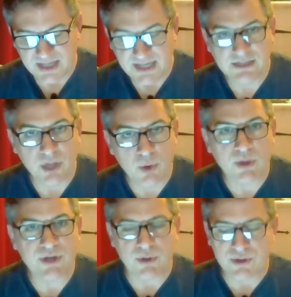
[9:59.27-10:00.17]
He
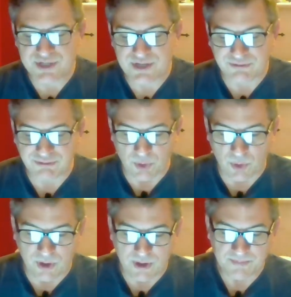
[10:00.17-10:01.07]
lowered her to the
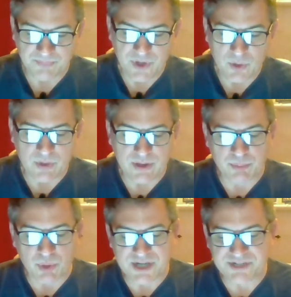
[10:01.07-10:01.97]
floor, where the
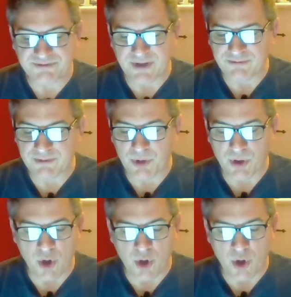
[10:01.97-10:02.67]
brush fell from her